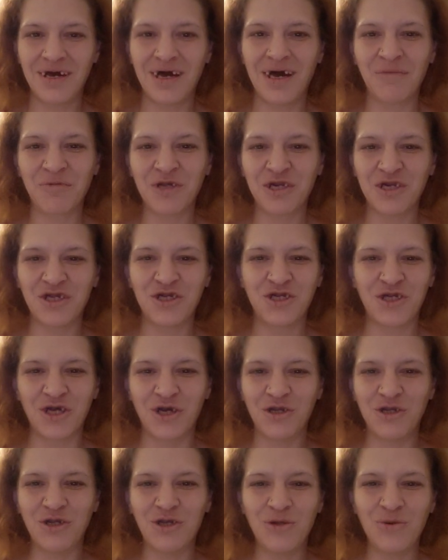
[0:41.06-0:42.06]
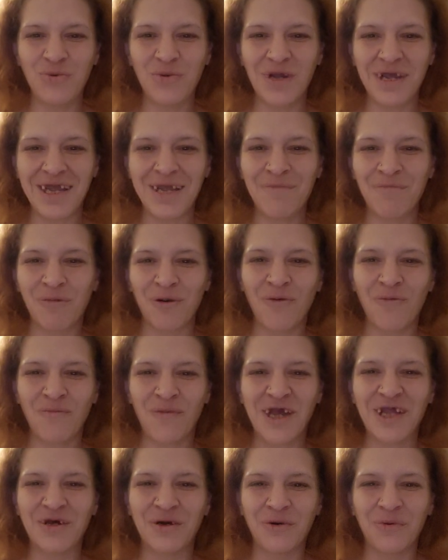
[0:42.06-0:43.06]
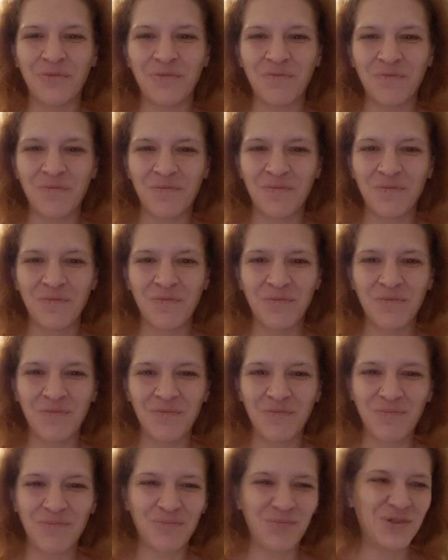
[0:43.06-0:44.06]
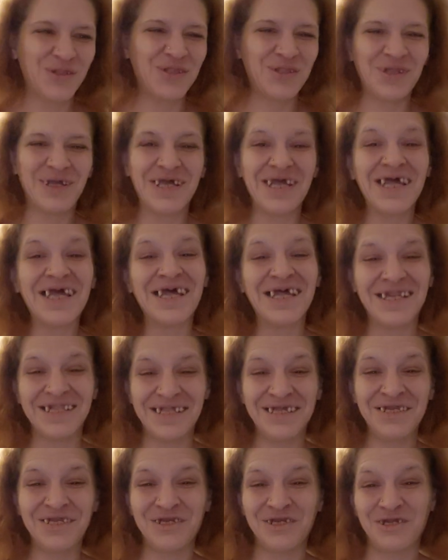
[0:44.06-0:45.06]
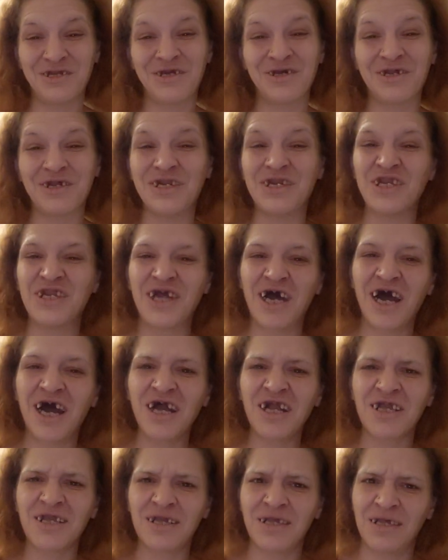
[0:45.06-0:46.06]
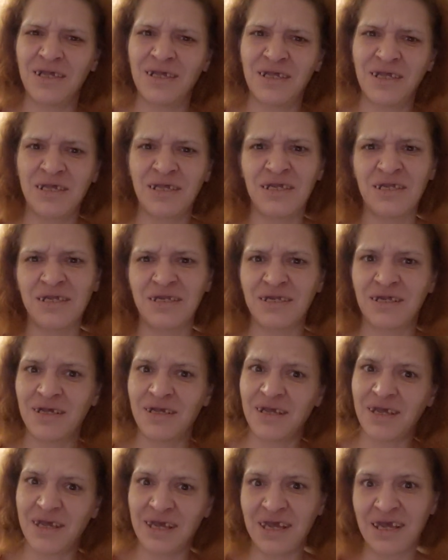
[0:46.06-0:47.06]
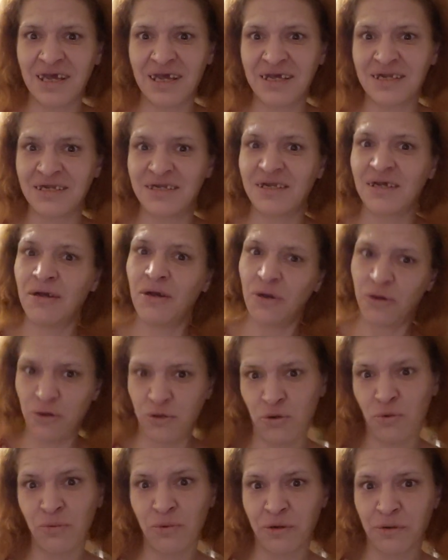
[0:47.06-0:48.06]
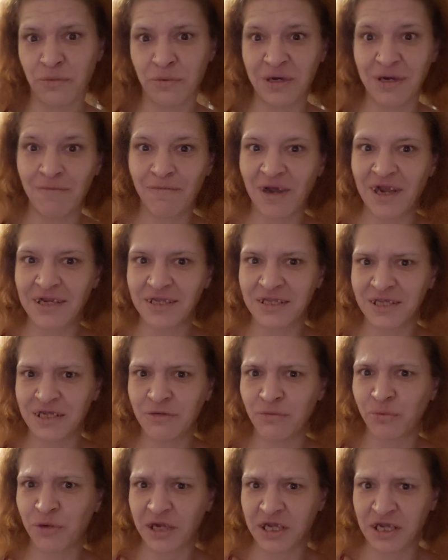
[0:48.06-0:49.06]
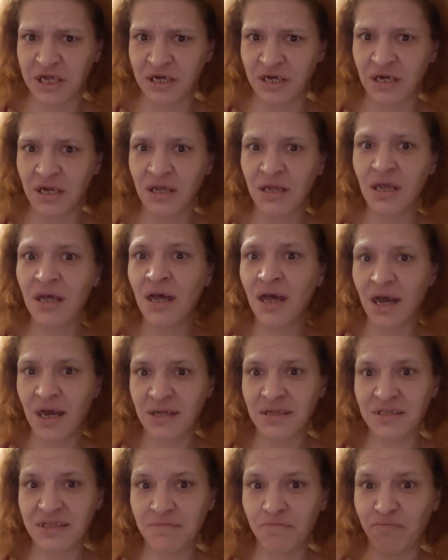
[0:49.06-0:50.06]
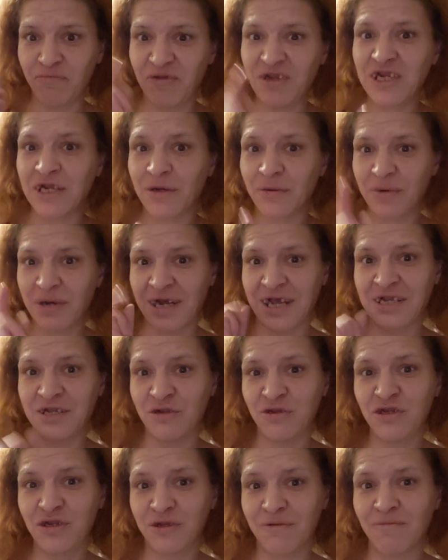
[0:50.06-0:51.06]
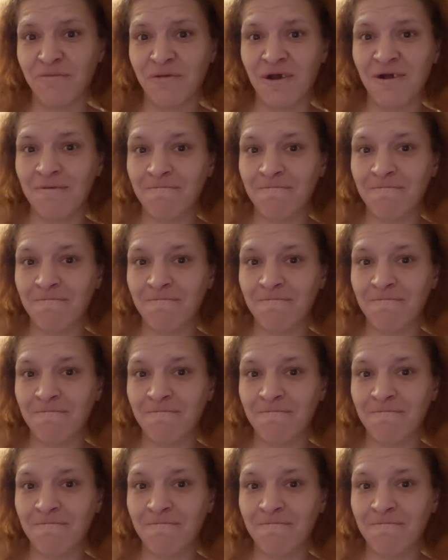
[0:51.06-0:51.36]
I'm going to show you a profile. And this is going to knock his ass over when he finds this freaking video on YouTube.